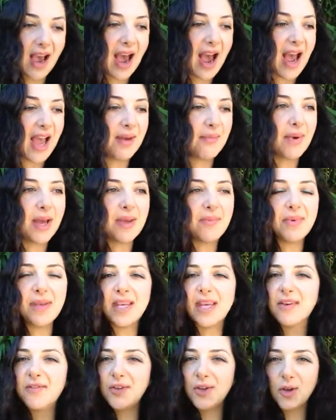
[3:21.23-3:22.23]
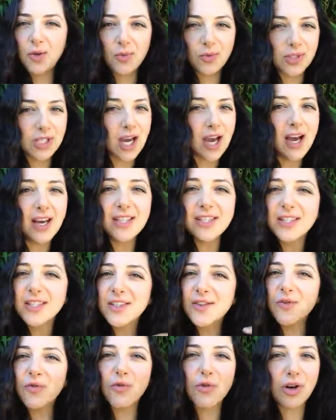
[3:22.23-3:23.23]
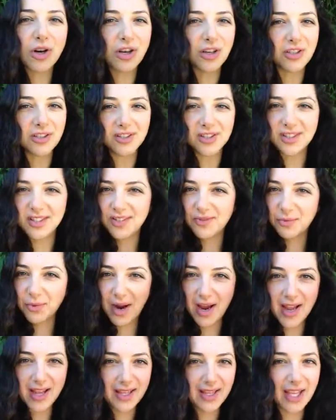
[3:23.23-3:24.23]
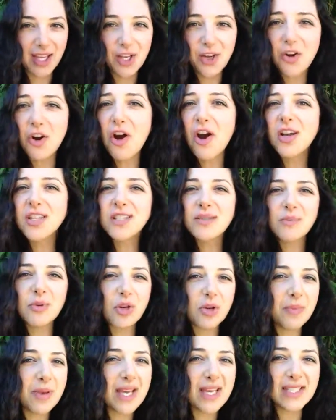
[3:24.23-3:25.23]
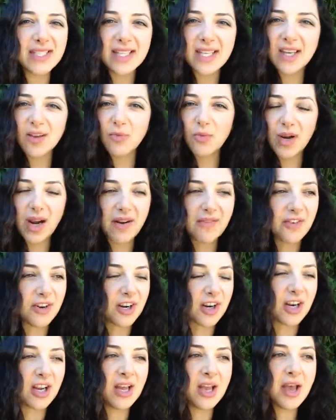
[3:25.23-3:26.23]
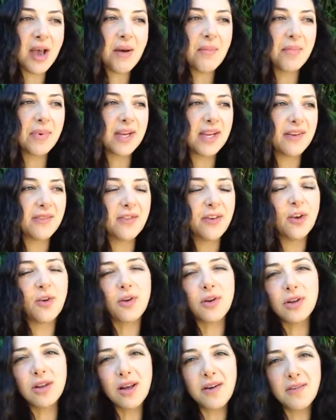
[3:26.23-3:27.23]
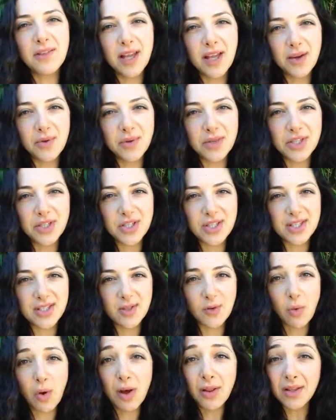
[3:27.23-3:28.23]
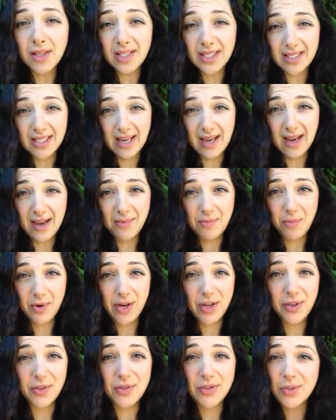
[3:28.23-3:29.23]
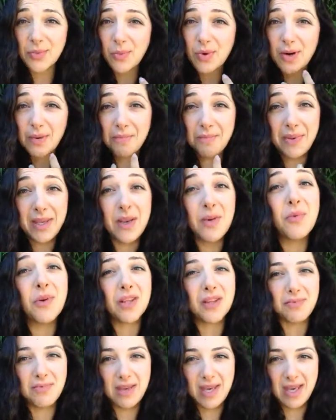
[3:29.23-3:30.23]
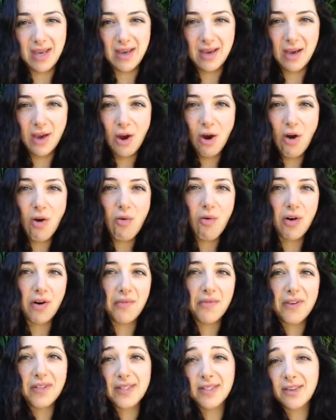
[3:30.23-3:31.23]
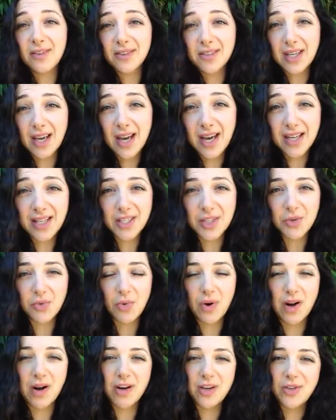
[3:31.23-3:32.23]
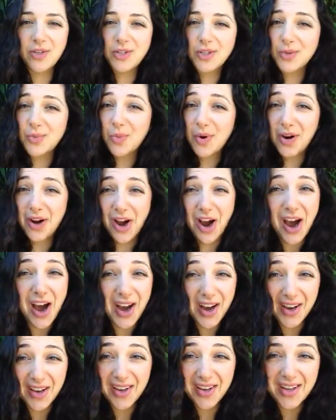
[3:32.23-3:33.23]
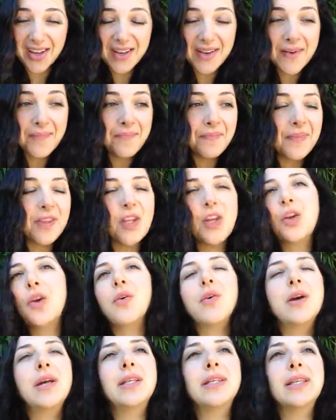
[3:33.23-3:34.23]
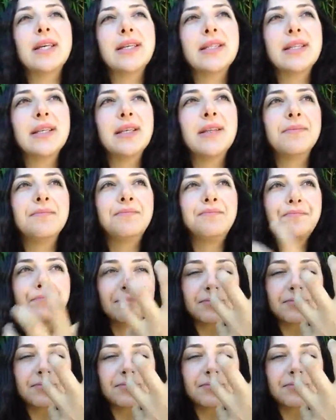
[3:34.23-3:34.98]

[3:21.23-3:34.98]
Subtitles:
I might be giving you tons of words, right? Like you're awesome, you're amazing, whatever. But if your love language is quality time, where you just want to be with me, or physical touch, where you just want to hug, it doesn't